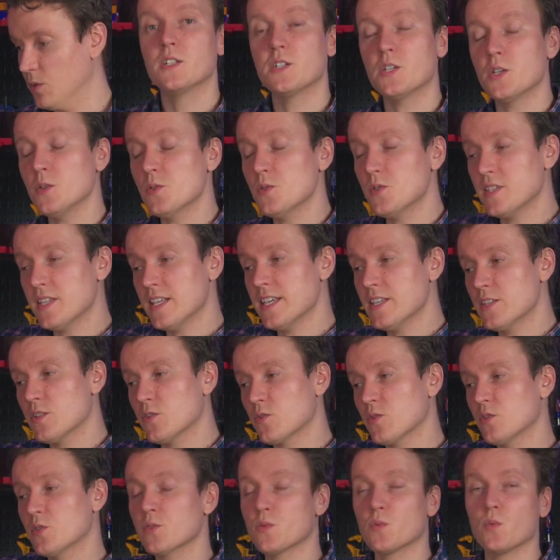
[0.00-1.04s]
Two Z
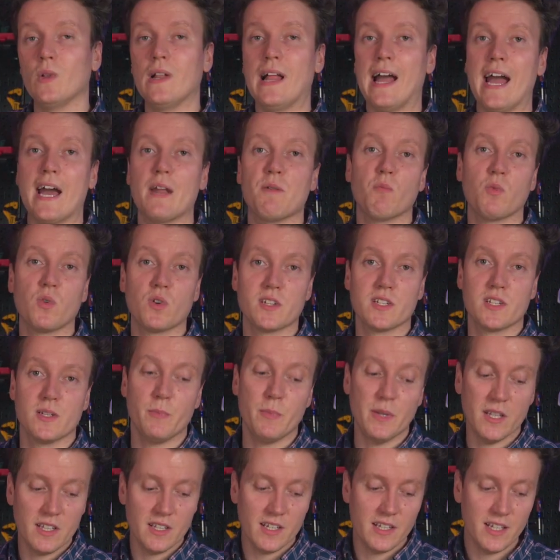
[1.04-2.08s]
screws will add more
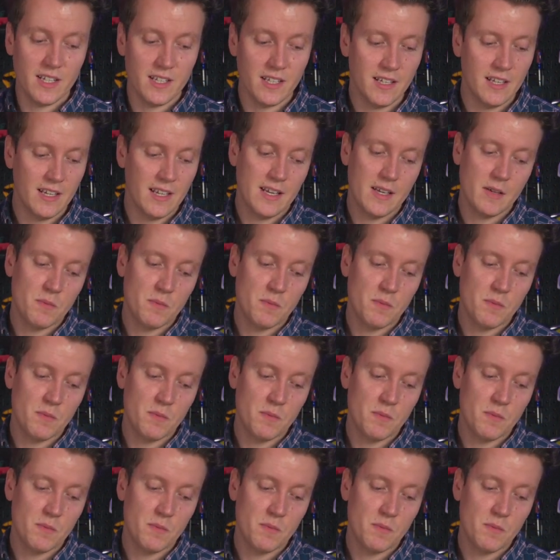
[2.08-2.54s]
stability,